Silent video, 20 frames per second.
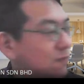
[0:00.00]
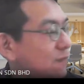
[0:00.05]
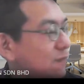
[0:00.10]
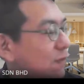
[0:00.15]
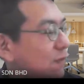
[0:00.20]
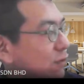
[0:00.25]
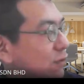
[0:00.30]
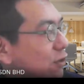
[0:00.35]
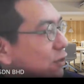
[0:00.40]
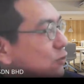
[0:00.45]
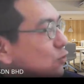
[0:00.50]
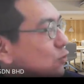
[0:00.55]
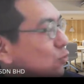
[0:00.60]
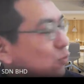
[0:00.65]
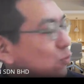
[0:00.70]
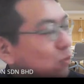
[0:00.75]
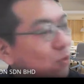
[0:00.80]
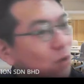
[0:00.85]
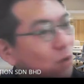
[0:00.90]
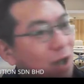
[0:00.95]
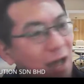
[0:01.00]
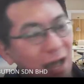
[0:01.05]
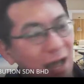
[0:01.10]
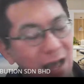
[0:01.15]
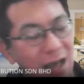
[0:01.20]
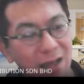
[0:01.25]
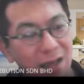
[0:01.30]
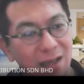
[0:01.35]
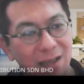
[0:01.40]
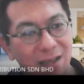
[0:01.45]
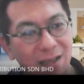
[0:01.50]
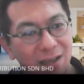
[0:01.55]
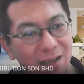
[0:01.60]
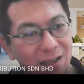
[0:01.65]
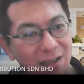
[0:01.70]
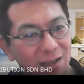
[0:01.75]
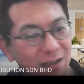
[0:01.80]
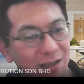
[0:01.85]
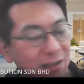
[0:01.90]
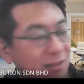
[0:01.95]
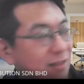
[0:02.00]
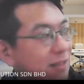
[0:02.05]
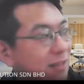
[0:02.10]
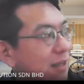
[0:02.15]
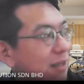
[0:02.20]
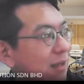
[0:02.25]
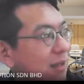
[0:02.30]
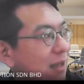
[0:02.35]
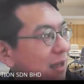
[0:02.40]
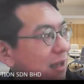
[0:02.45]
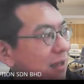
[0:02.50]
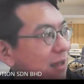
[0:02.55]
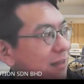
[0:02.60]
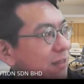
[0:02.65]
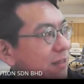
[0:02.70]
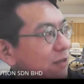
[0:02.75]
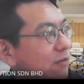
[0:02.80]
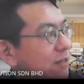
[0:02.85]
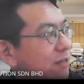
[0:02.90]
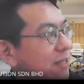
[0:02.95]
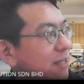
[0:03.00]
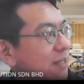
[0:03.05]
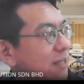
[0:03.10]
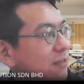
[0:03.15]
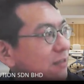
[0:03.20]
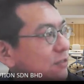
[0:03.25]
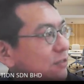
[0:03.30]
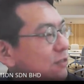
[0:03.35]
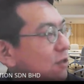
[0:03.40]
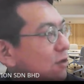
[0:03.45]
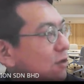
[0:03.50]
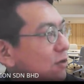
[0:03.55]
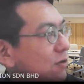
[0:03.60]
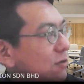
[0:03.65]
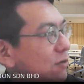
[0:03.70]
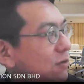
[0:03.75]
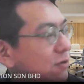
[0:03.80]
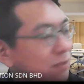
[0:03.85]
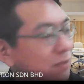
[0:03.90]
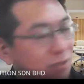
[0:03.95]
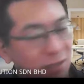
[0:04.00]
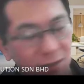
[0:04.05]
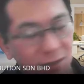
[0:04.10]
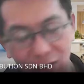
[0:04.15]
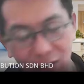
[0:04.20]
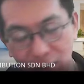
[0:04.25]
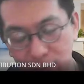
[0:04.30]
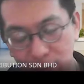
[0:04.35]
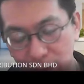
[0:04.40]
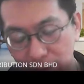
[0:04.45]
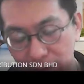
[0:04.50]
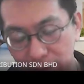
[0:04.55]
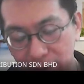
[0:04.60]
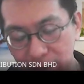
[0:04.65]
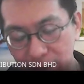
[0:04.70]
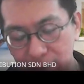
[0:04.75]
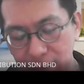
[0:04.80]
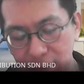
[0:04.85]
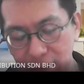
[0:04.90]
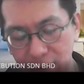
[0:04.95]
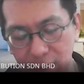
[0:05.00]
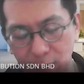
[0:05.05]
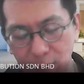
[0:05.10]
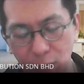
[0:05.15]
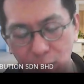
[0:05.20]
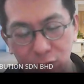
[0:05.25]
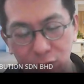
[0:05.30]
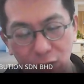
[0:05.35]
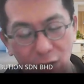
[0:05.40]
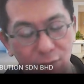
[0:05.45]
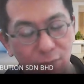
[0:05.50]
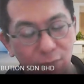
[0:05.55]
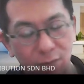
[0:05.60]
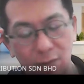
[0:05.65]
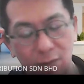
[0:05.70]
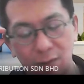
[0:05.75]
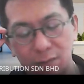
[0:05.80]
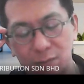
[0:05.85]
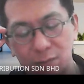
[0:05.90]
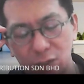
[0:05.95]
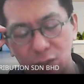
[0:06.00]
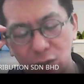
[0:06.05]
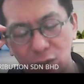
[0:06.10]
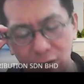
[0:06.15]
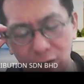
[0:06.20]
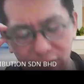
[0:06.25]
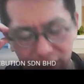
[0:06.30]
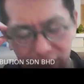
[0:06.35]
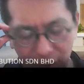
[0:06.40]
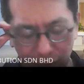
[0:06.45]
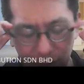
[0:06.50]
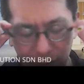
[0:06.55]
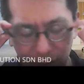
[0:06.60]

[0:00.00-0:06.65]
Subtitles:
for those who are newly installed the optimum, most of our colleagues